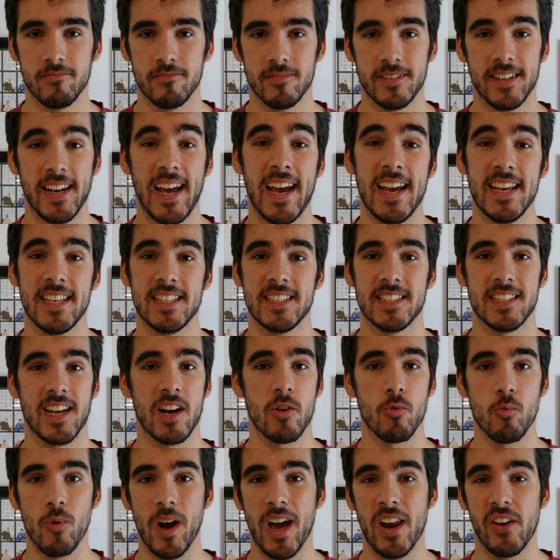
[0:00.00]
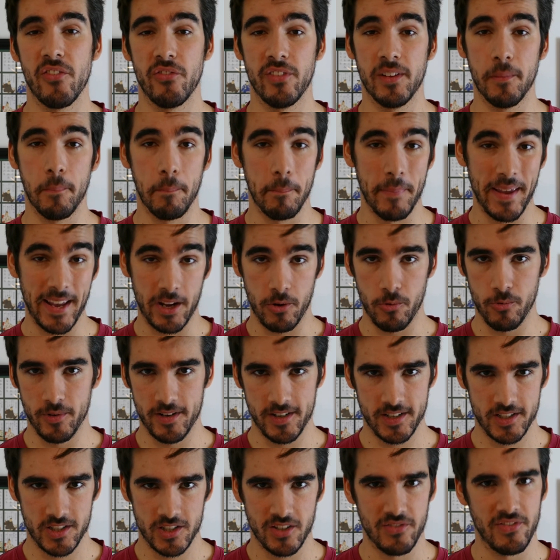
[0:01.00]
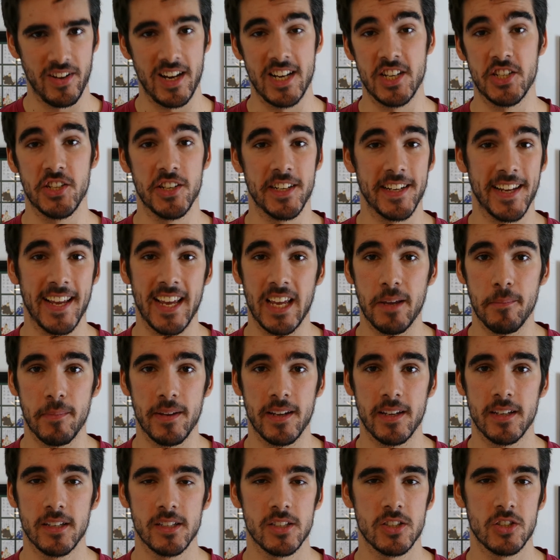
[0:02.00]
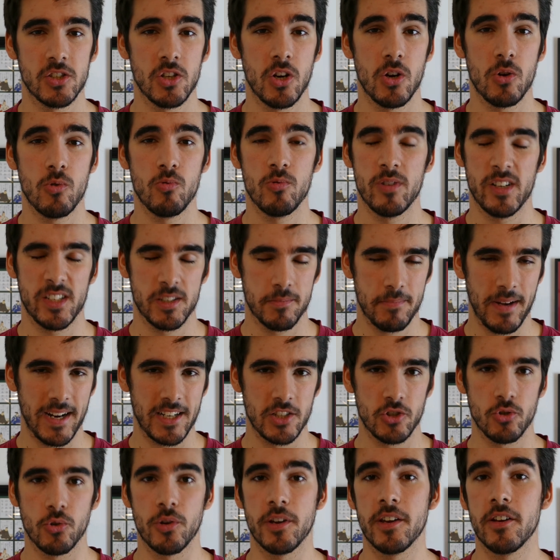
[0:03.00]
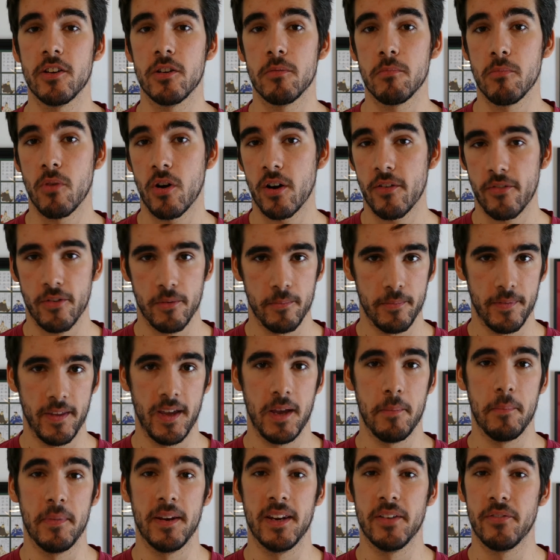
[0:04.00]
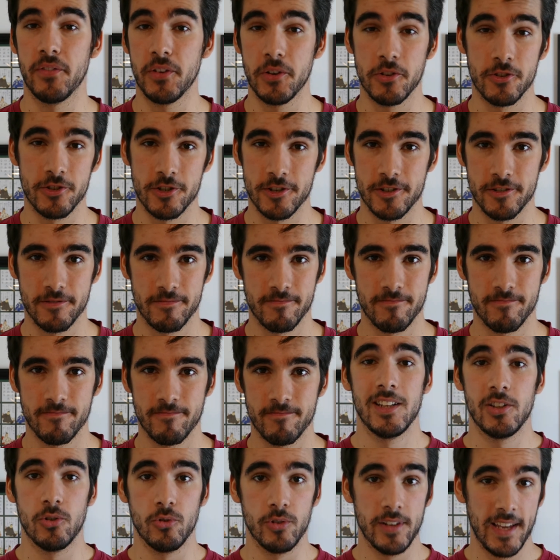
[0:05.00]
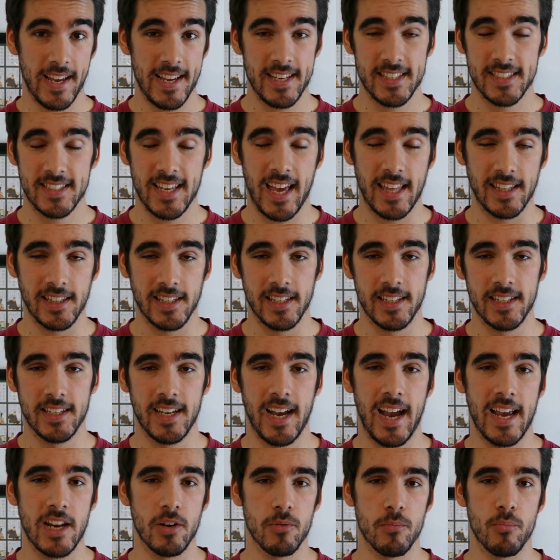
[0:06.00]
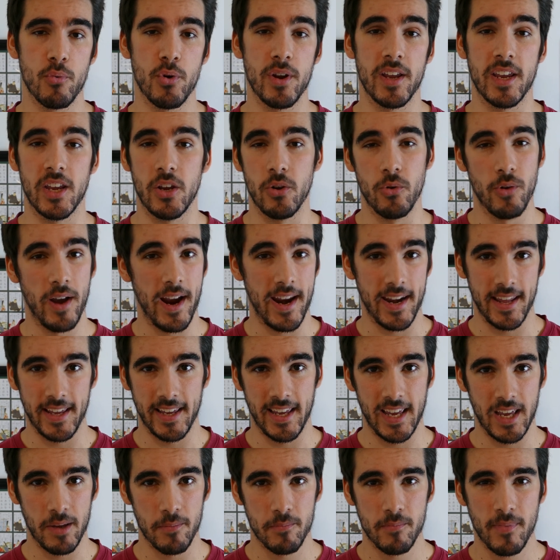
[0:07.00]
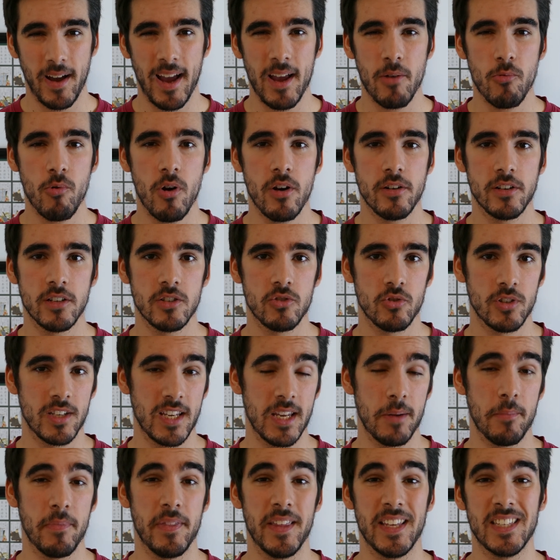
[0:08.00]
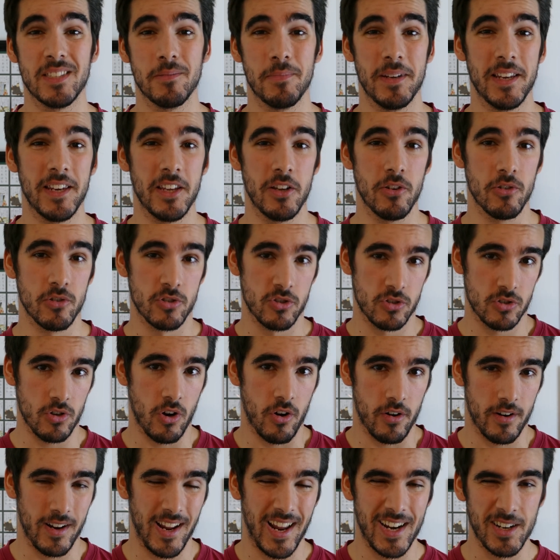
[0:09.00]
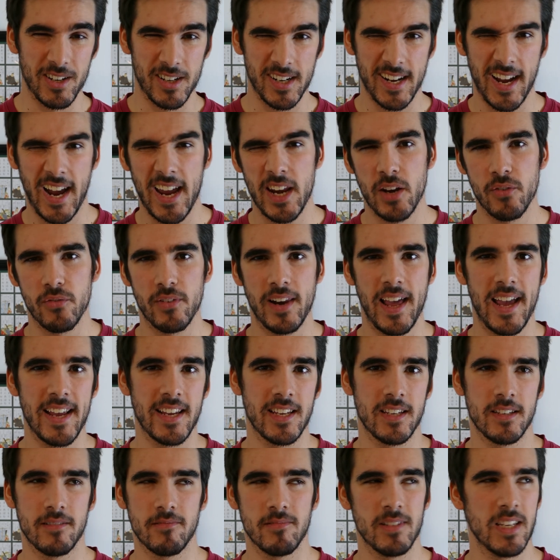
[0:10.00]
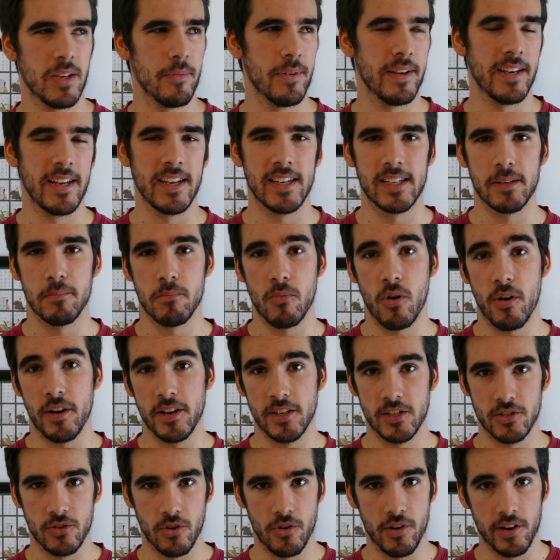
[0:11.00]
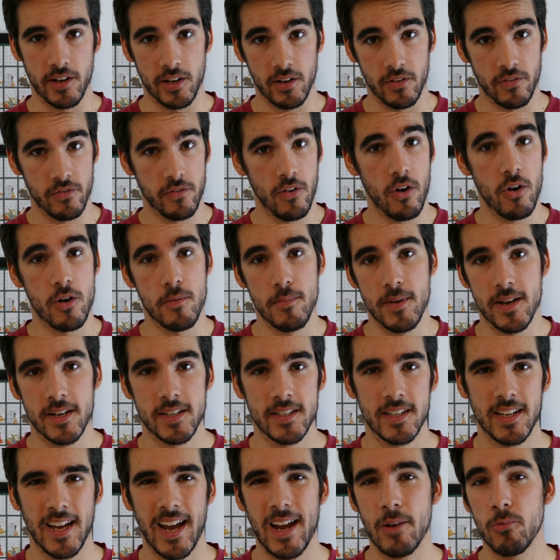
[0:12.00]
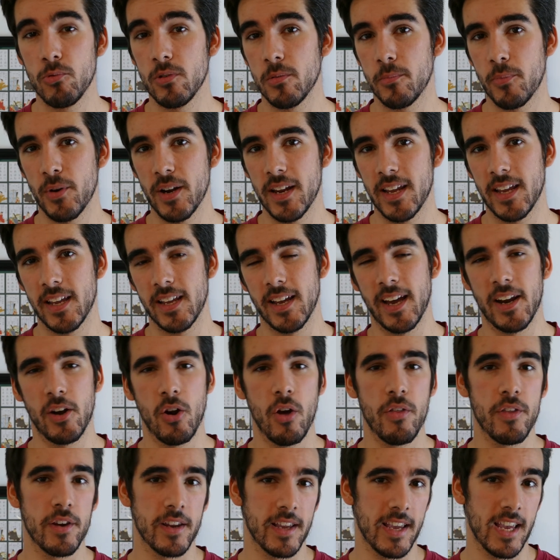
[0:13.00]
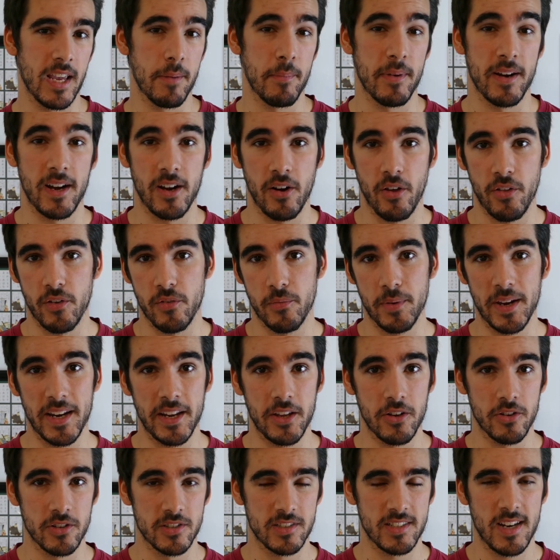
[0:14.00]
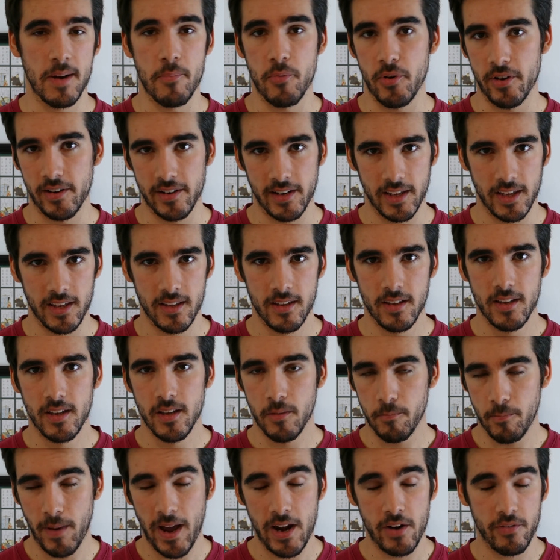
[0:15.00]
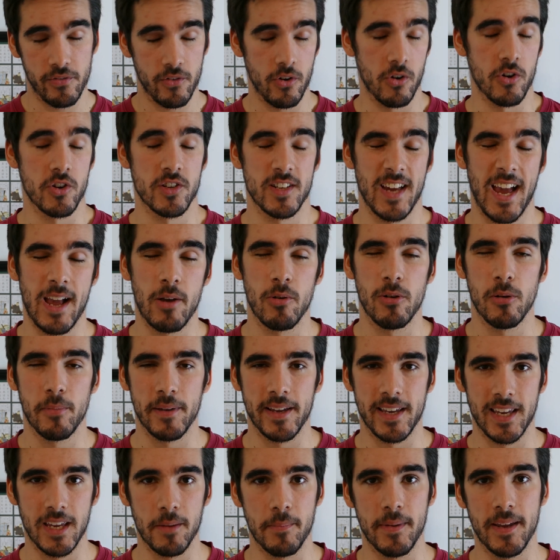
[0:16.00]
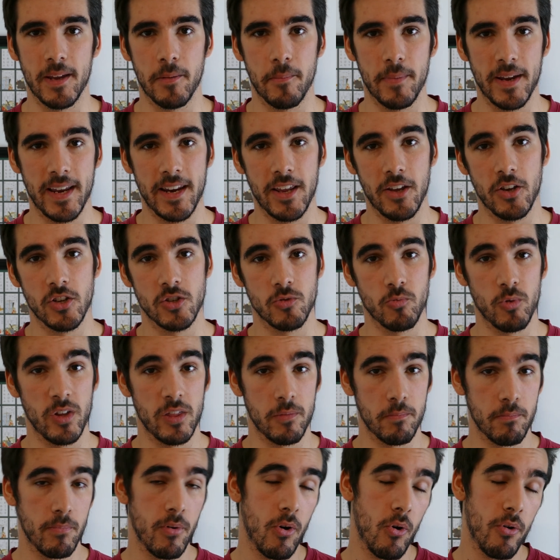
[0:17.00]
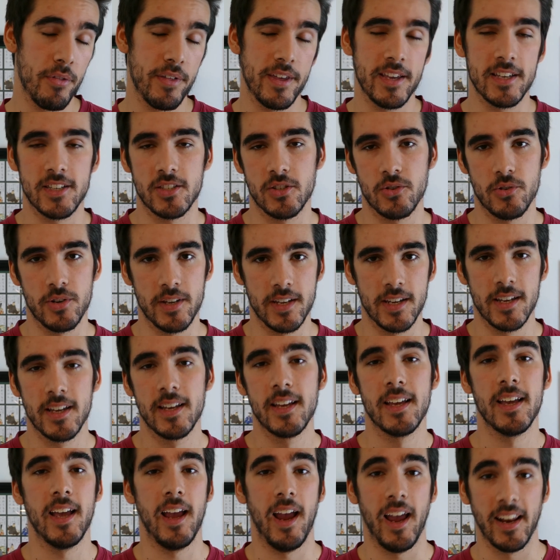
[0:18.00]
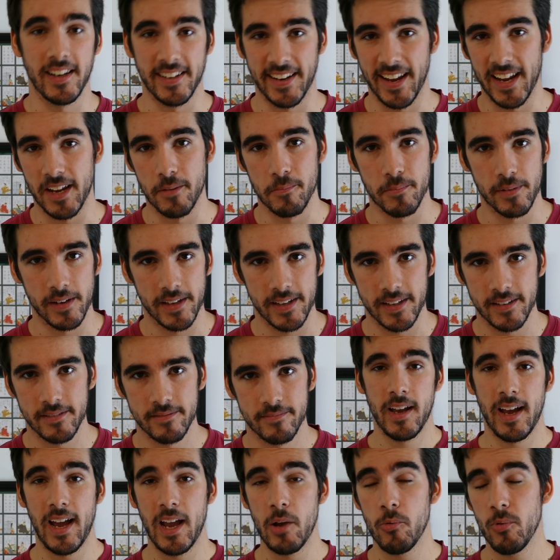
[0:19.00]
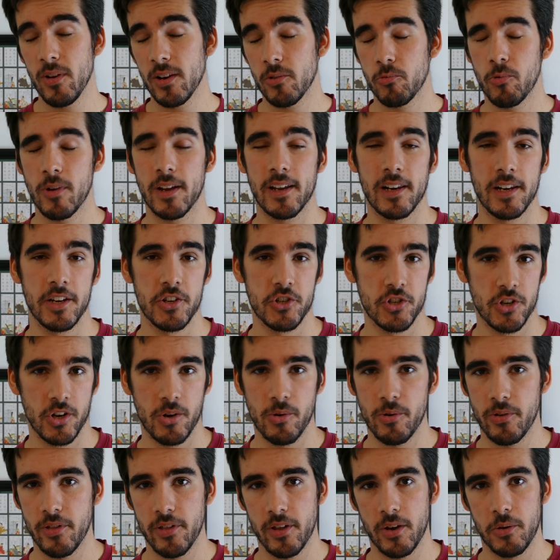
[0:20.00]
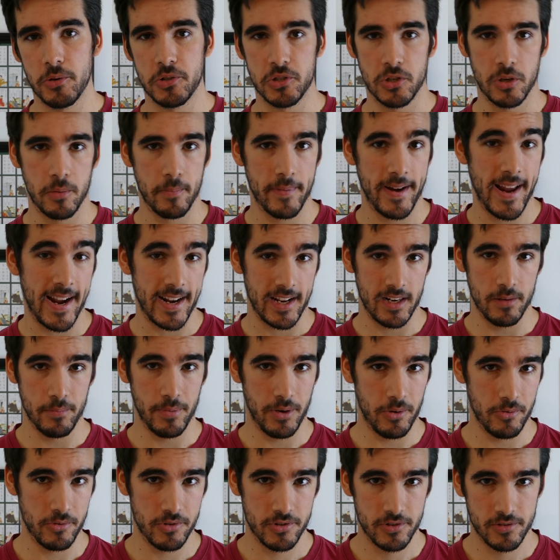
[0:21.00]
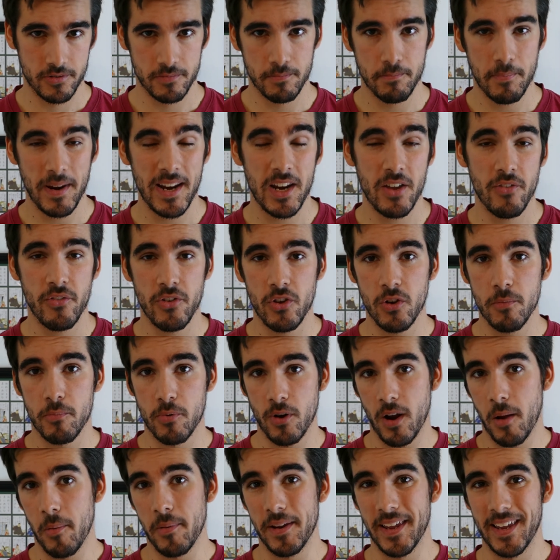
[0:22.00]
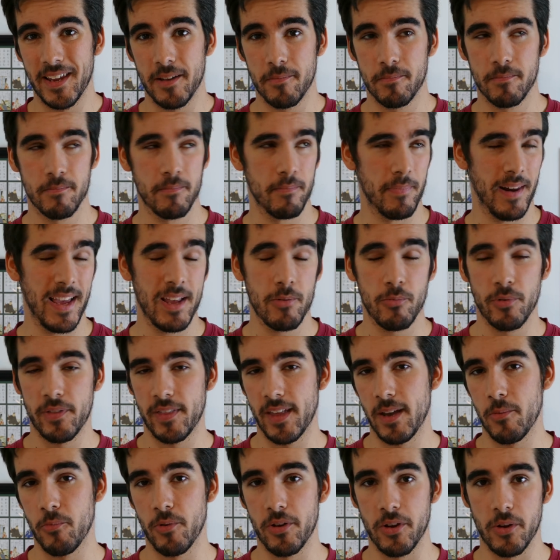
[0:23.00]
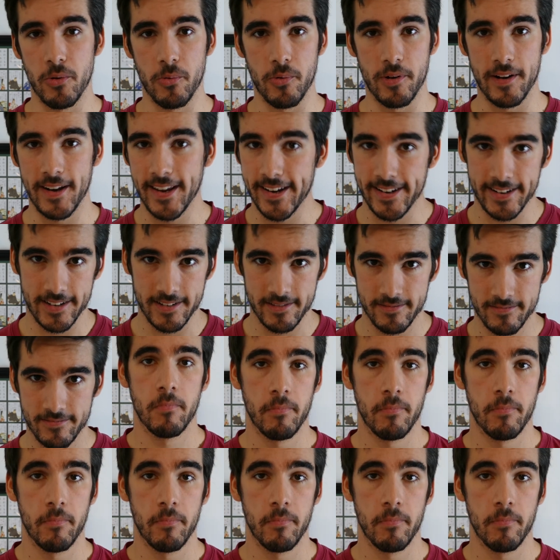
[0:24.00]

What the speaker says: Dice are one of the big ones of ancient gaming, so expect to hear more from them in the future. Today, sadly, I don't bring you any game. I wanted to keep these videos short and kind of like giving it a more historical format. I will bring another game in another video separately, but of course I will be keeping videos with both history and gameplay. I will quickly show you though some knucklebones. Many of you probably played with them when you were little.